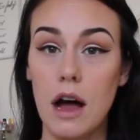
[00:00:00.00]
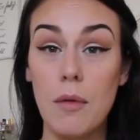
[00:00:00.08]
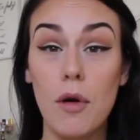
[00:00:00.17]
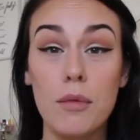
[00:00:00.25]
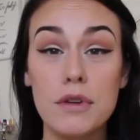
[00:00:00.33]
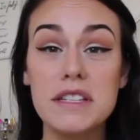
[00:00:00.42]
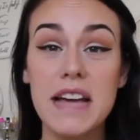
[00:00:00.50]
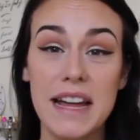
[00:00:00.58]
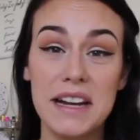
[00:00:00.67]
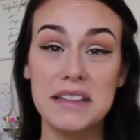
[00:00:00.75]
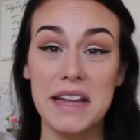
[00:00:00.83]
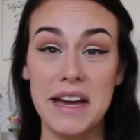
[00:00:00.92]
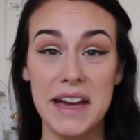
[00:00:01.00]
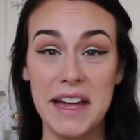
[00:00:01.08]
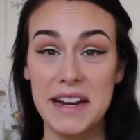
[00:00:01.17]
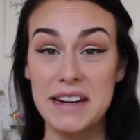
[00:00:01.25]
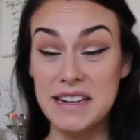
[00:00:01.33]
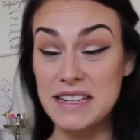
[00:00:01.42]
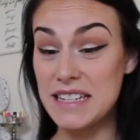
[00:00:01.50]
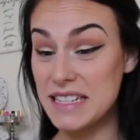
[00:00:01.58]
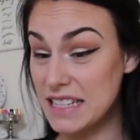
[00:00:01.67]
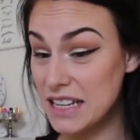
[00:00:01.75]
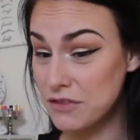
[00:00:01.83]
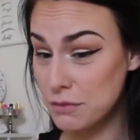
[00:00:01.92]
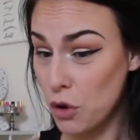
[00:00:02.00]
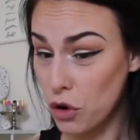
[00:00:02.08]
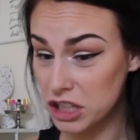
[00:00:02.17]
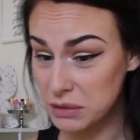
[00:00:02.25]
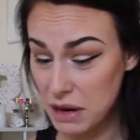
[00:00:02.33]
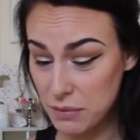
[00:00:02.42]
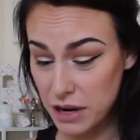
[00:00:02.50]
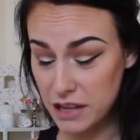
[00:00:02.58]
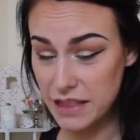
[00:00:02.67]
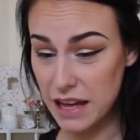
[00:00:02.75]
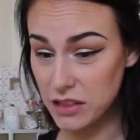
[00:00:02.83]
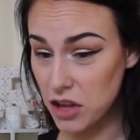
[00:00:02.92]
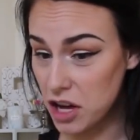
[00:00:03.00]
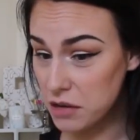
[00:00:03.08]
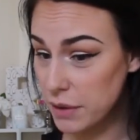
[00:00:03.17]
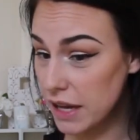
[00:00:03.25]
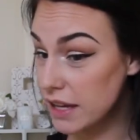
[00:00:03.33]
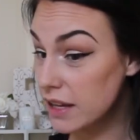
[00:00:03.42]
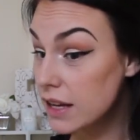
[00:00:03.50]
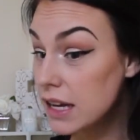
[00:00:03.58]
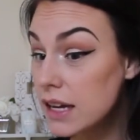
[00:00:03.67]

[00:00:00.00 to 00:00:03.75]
I'm almost kind of lightheaded and dizzy from holding my breath that long, but